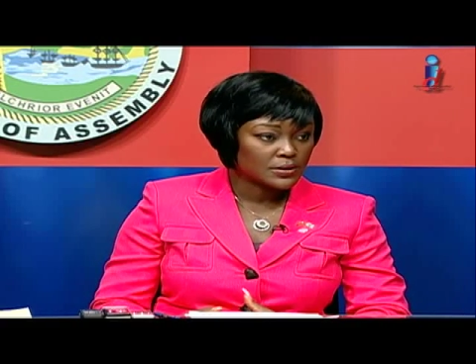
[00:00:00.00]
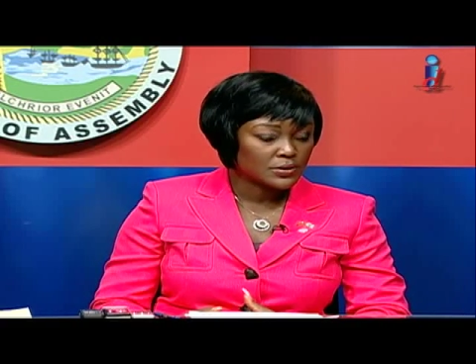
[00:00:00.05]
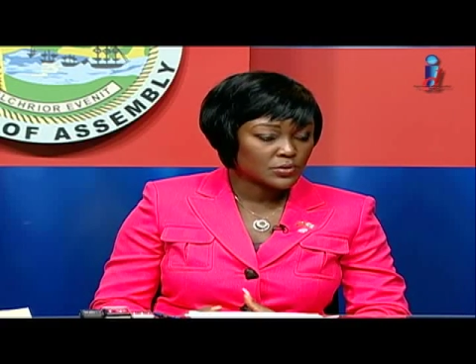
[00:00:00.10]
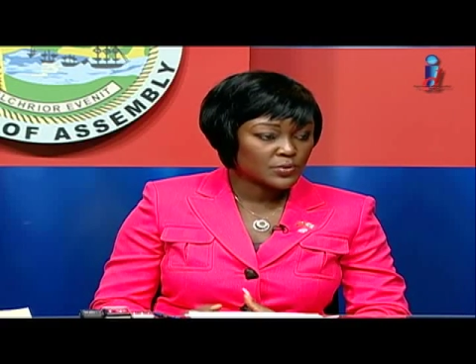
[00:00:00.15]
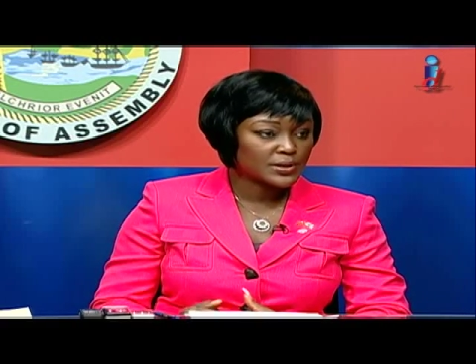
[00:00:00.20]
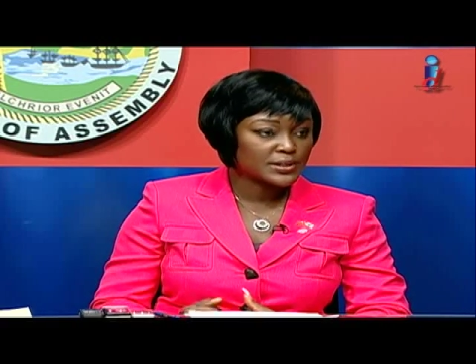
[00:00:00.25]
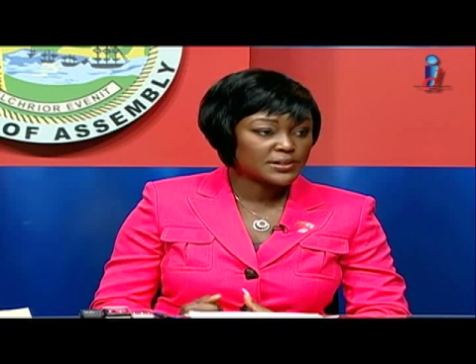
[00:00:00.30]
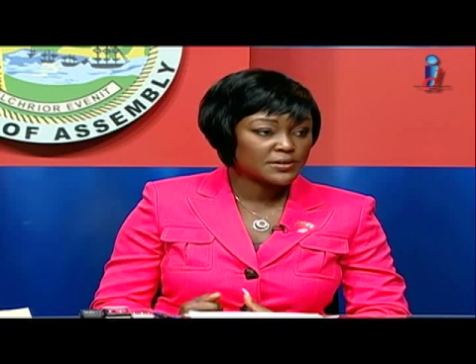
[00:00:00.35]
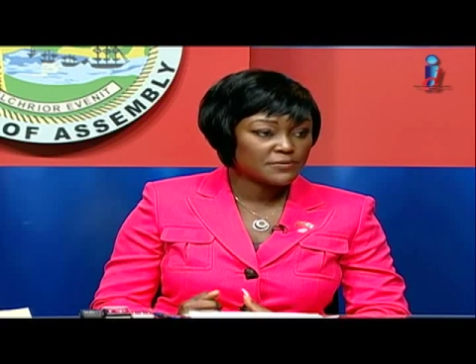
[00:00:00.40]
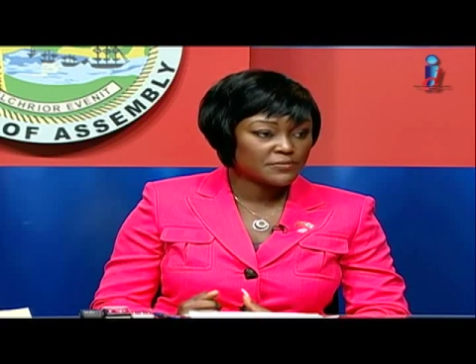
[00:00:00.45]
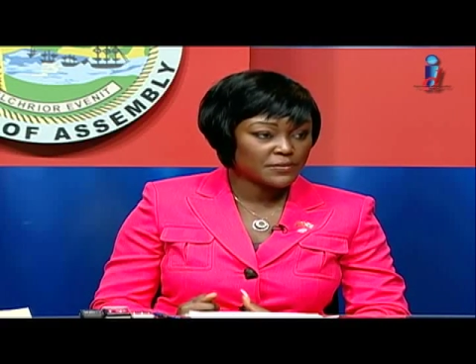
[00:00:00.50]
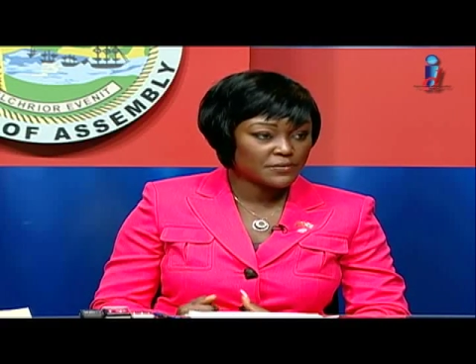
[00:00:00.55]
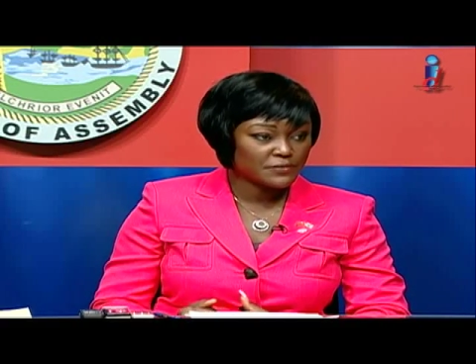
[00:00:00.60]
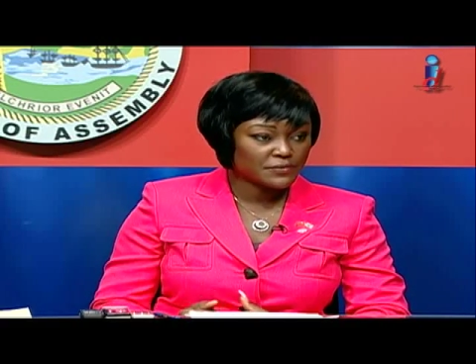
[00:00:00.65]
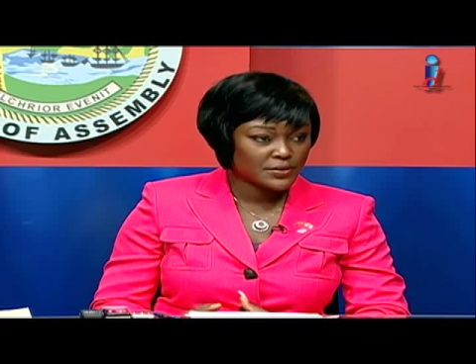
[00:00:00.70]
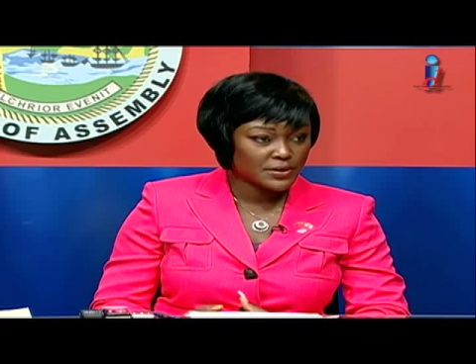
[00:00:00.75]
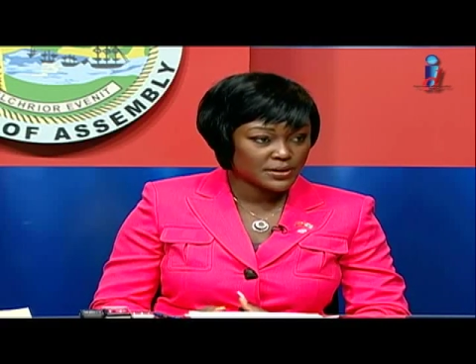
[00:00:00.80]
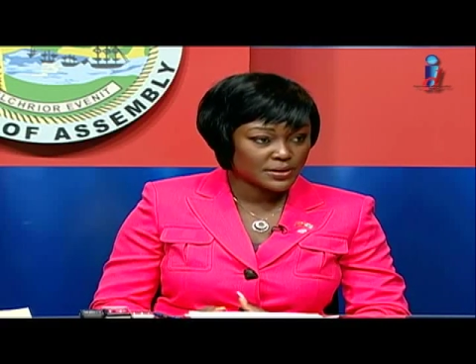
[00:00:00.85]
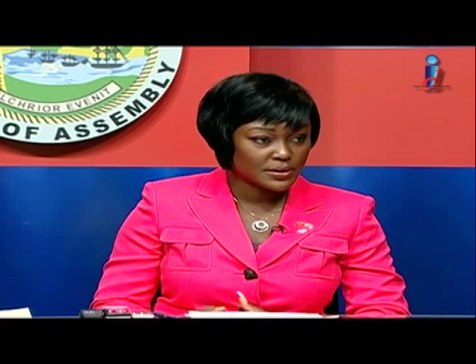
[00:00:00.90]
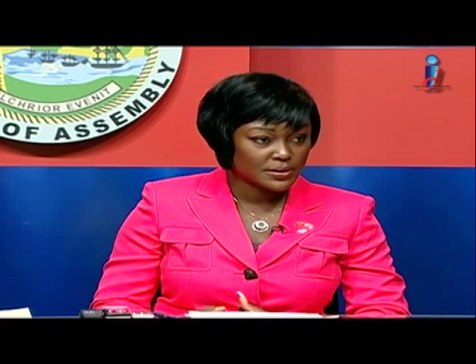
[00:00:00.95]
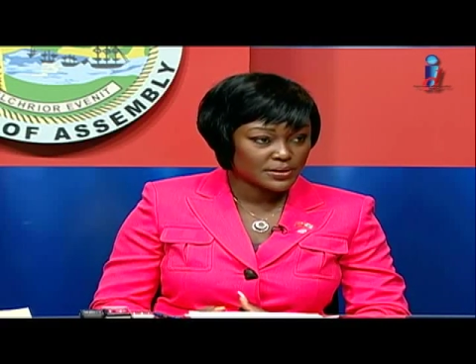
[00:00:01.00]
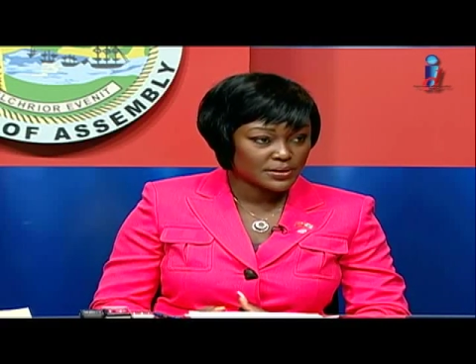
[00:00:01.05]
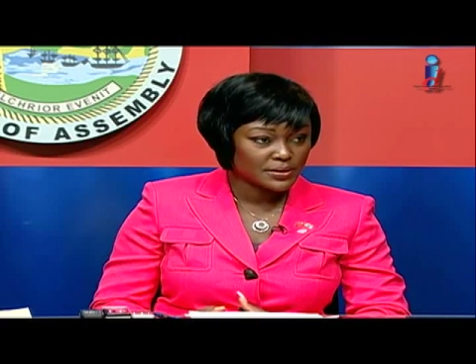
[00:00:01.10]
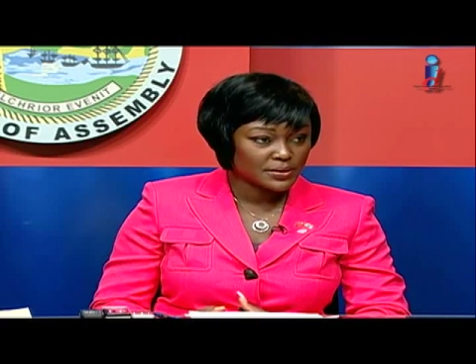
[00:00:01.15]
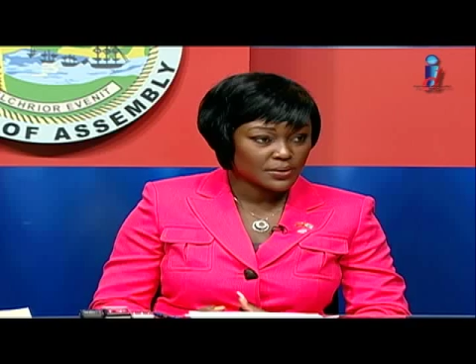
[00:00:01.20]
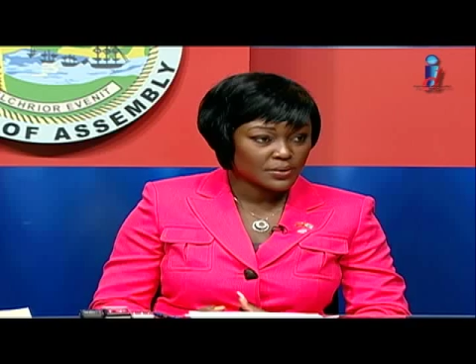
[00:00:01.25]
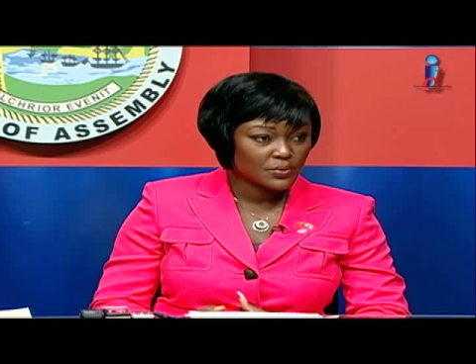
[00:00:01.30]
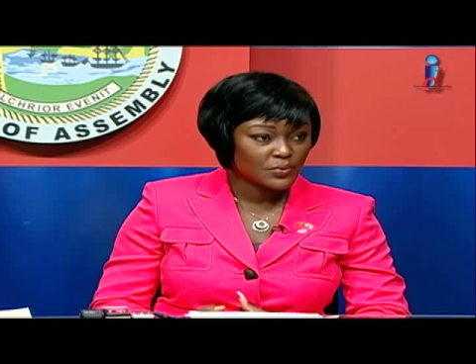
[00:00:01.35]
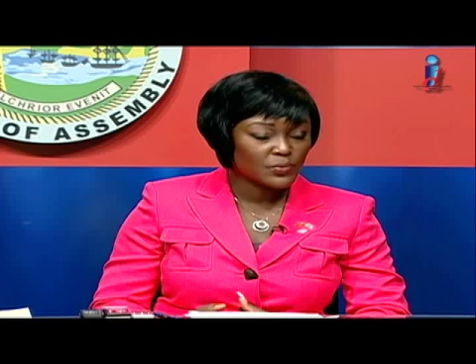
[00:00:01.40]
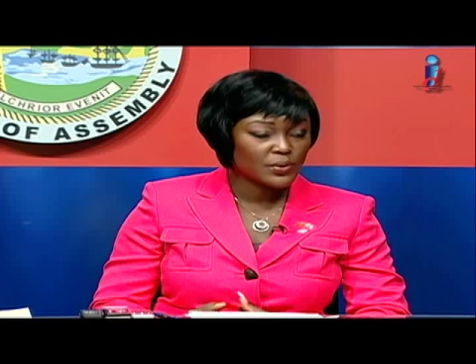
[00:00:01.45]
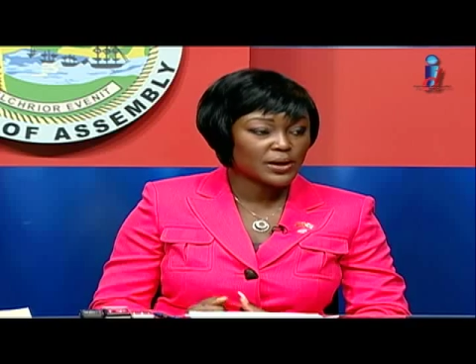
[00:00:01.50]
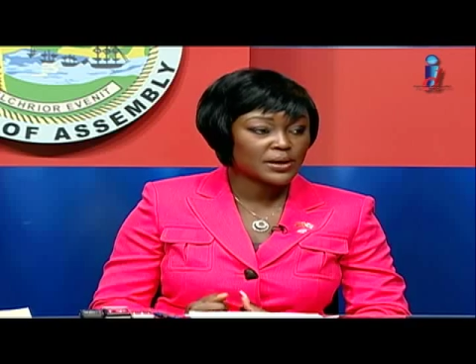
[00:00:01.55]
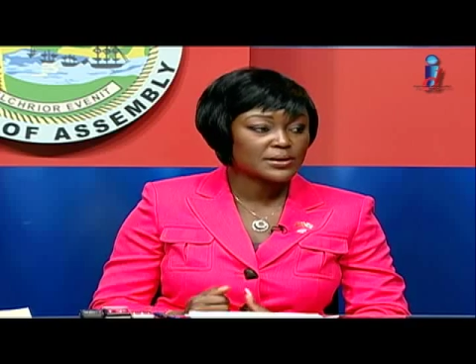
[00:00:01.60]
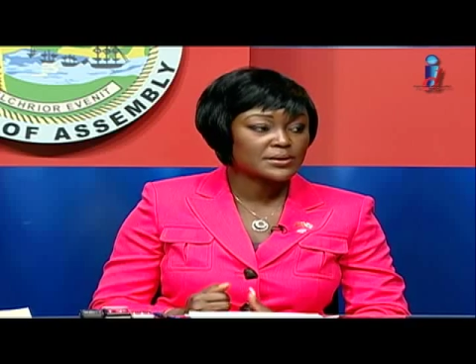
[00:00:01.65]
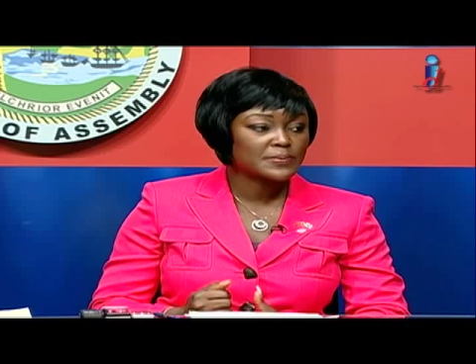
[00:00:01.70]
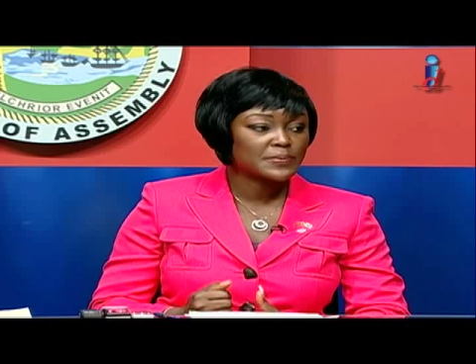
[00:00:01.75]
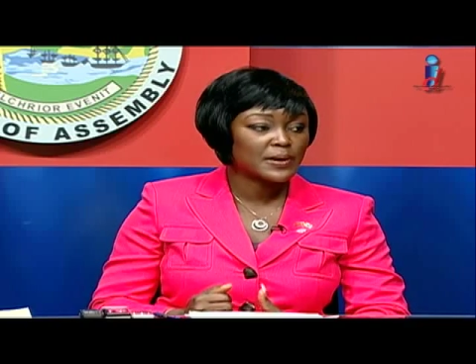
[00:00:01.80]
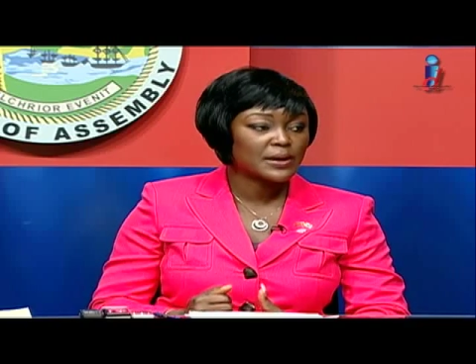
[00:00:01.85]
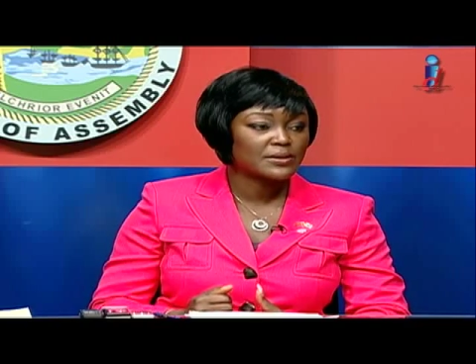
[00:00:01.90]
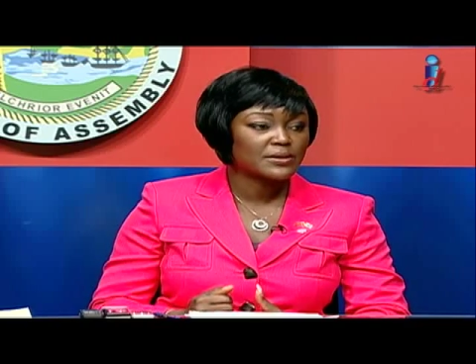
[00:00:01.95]
2015. We
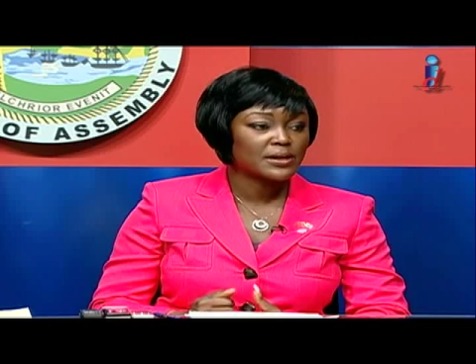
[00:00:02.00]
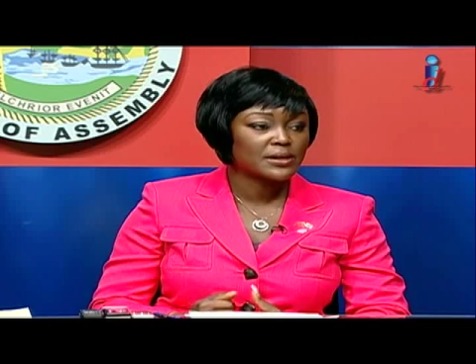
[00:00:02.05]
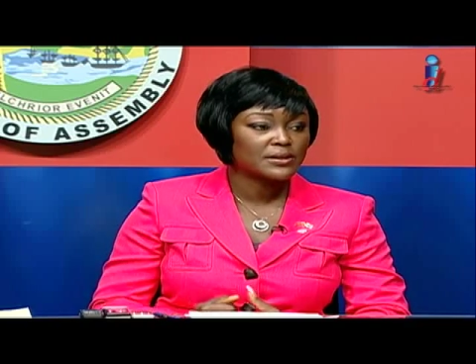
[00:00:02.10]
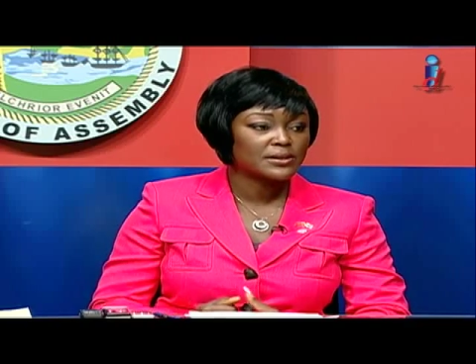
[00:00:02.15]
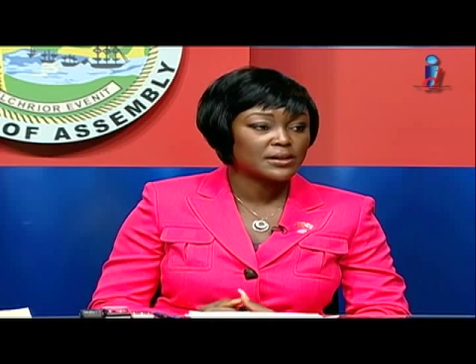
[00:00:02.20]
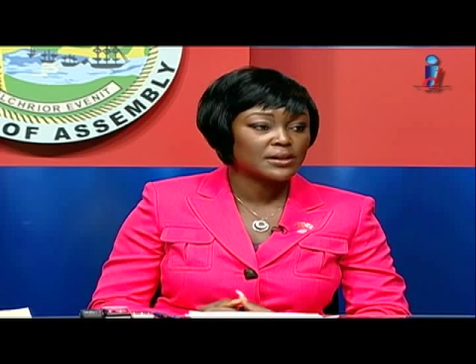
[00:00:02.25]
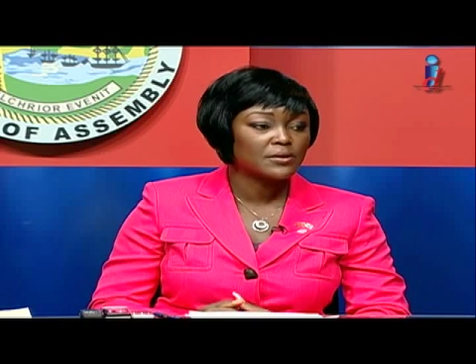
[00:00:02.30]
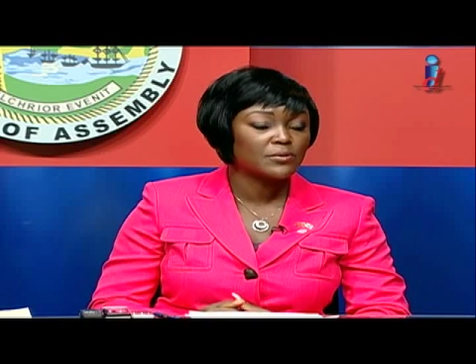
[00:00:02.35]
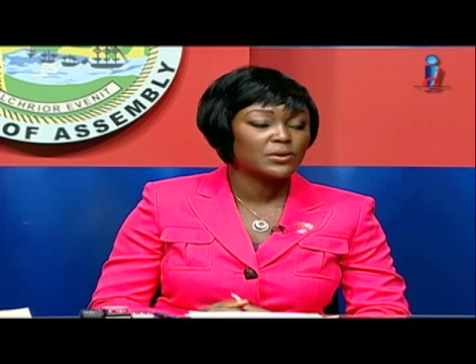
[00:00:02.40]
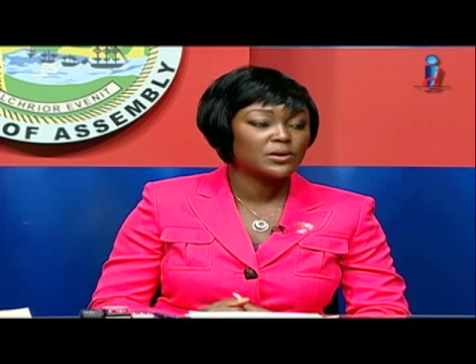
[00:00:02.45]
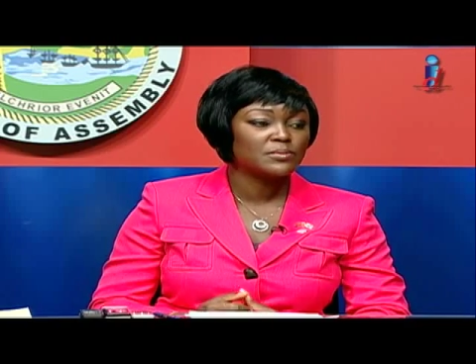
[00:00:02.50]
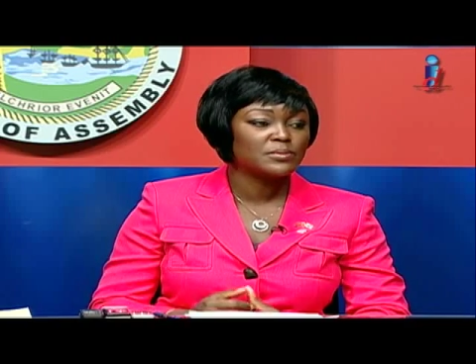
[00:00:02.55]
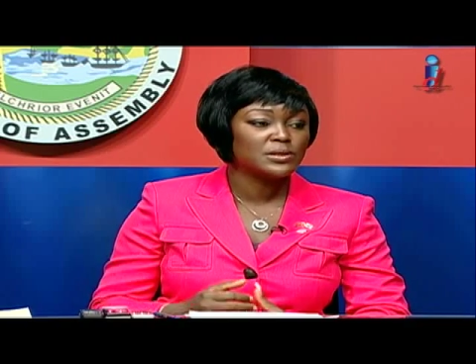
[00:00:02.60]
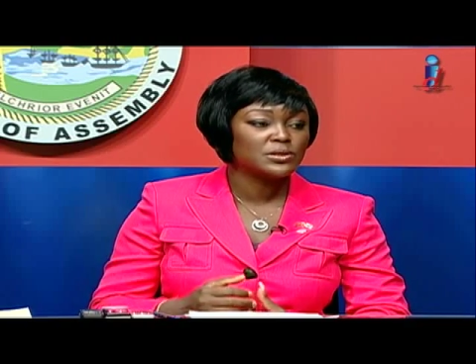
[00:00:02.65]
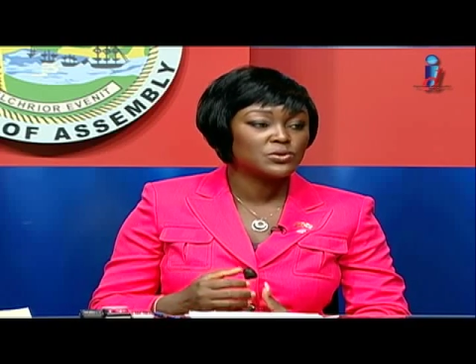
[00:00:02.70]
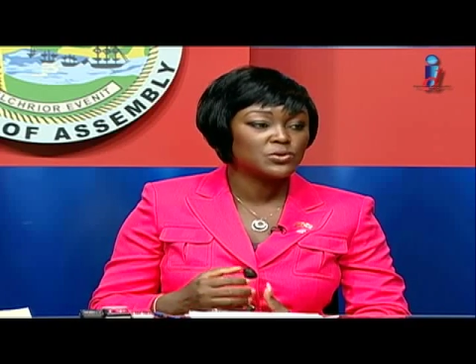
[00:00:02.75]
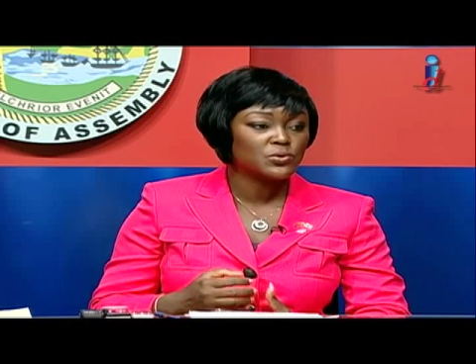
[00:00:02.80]
expect that there will be